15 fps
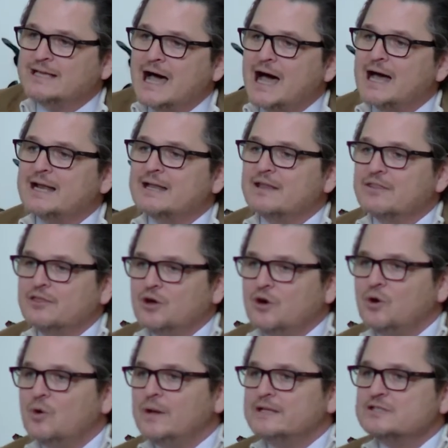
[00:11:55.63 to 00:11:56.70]
God,
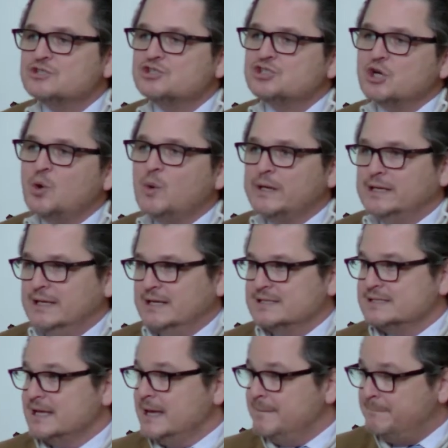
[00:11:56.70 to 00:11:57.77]
though, is showing
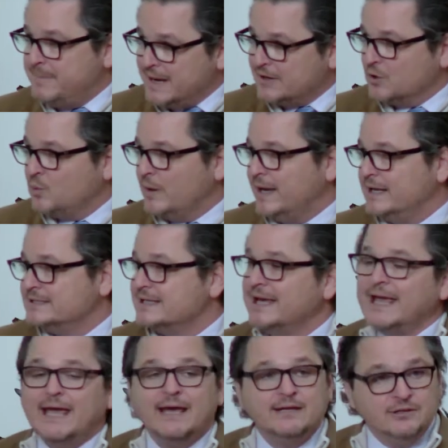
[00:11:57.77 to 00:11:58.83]
us a better way
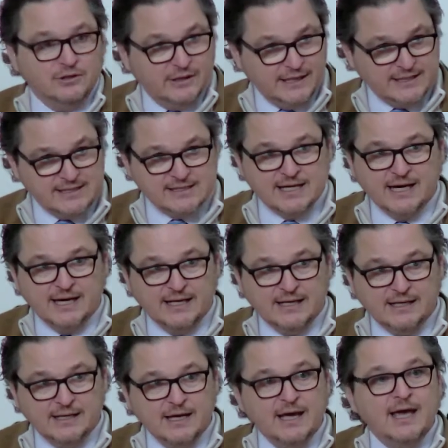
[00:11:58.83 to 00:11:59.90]
to handle
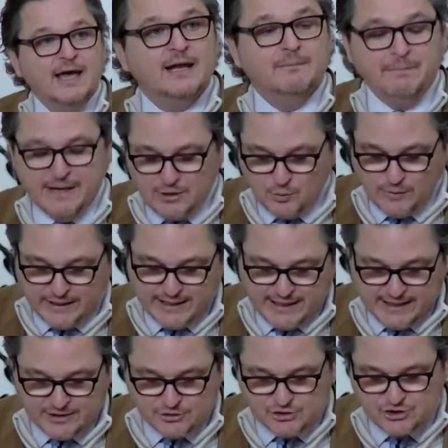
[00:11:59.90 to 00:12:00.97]
anxiety and a better way to
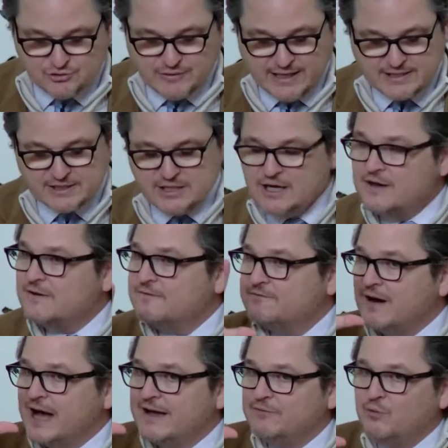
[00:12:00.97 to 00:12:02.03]
handle stress.
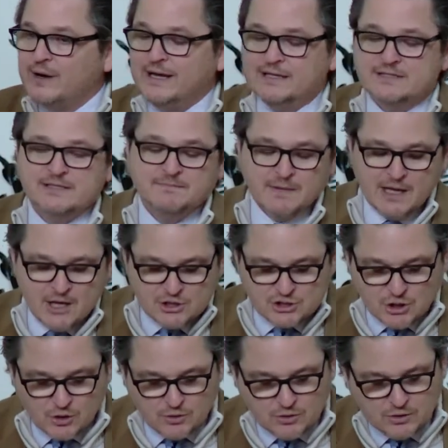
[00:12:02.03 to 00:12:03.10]
Five ways.
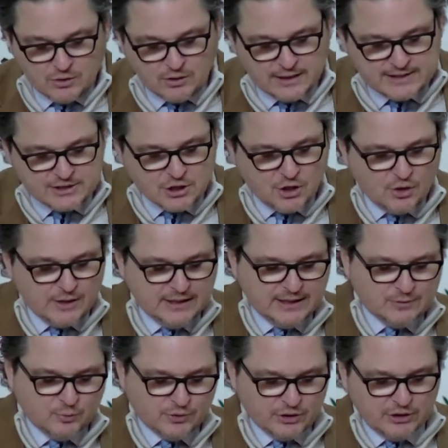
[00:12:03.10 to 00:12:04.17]
So let's go
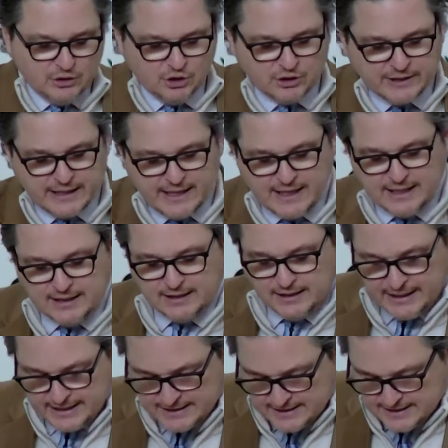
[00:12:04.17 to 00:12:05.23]
and we're going to look
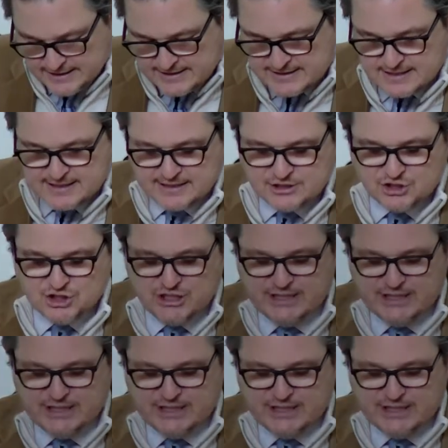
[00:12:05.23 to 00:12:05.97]
like this